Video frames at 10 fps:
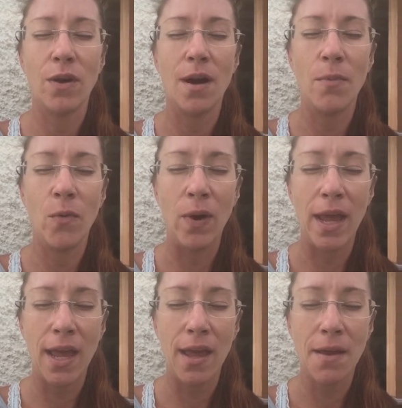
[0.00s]
come
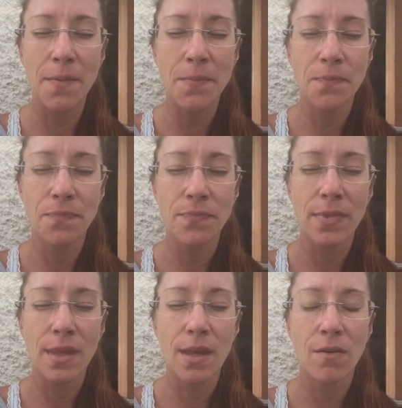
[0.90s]
away
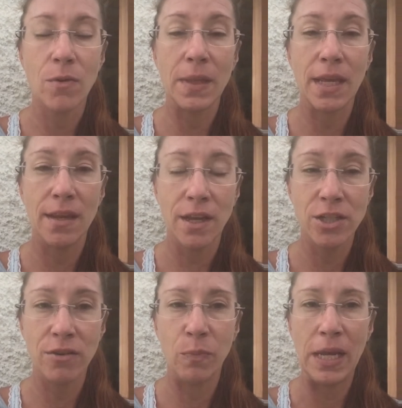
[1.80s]
from the
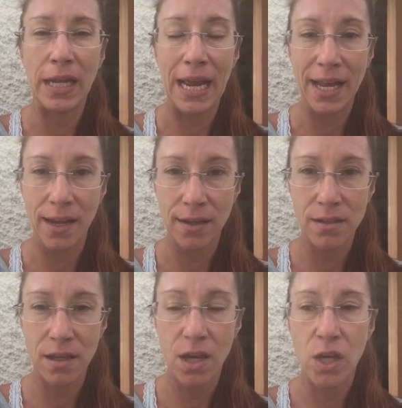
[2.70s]
addiction of being an
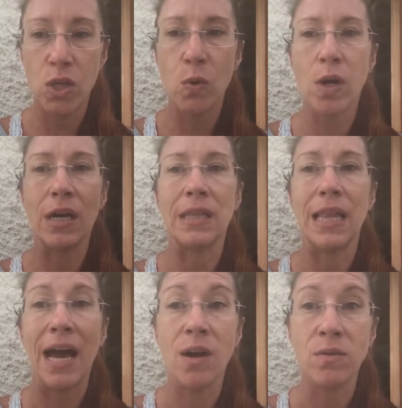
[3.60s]
addict. You are
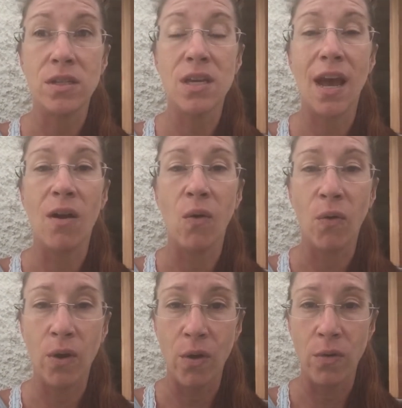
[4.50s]
allowed to
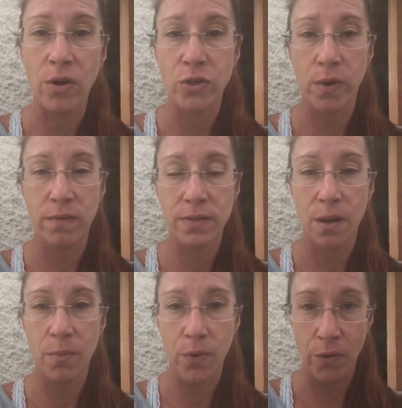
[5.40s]
outgrow your 12
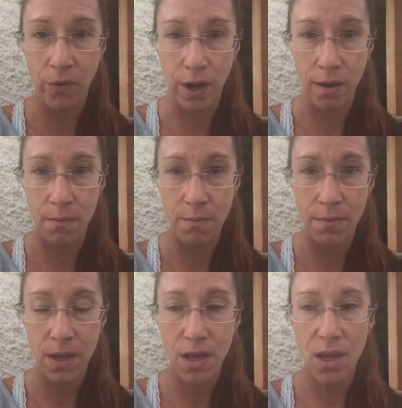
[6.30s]
step program.
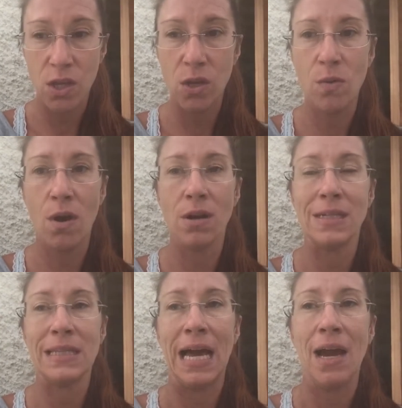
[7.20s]
You are
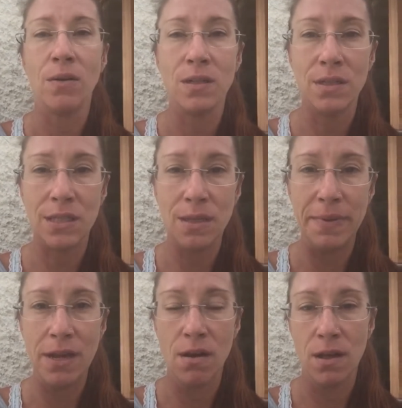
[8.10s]
allowed to see
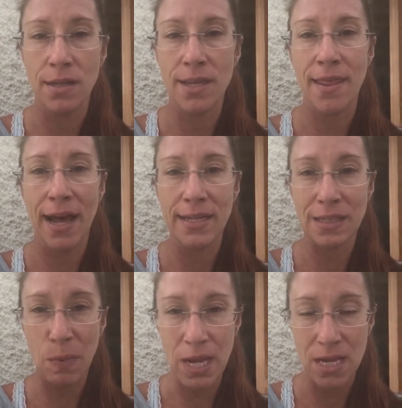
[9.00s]
beyond that
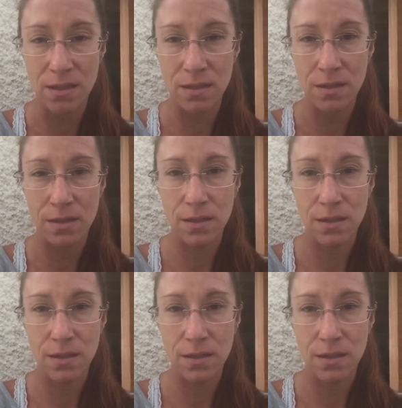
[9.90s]
space.